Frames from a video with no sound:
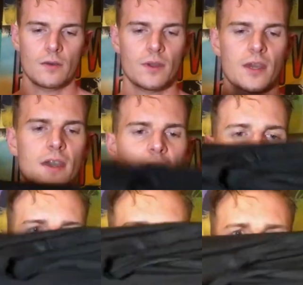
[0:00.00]
Okay,
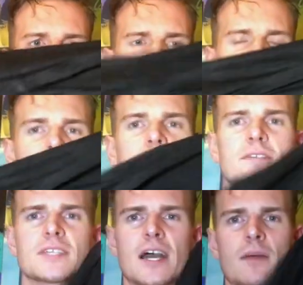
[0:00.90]
Okay, so we have
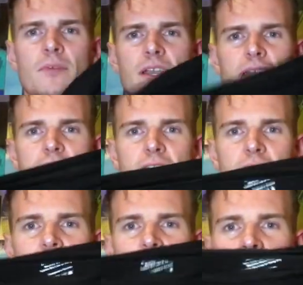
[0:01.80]
another top right
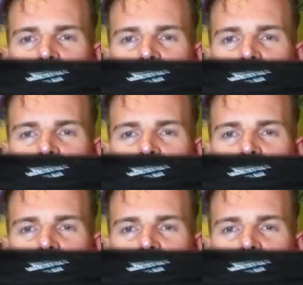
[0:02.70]
here.